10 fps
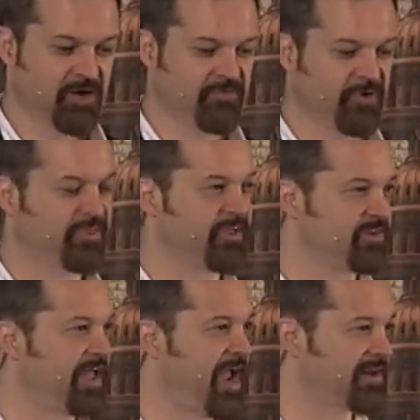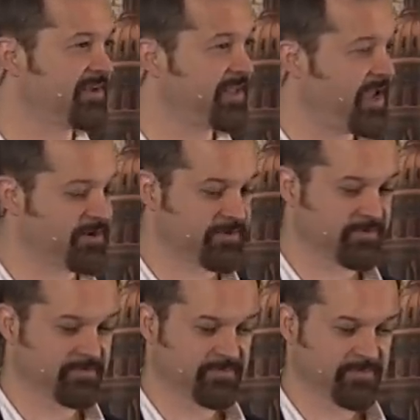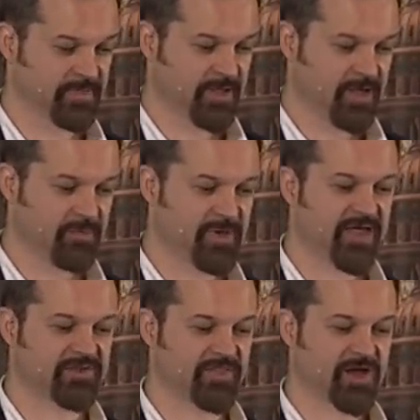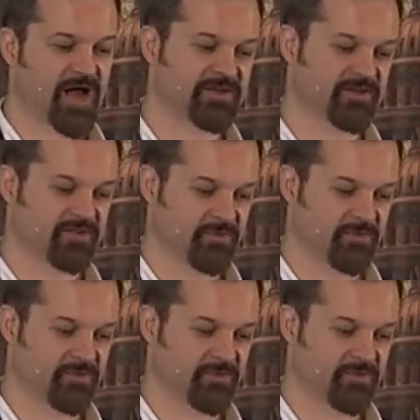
for this act again. Based on the context of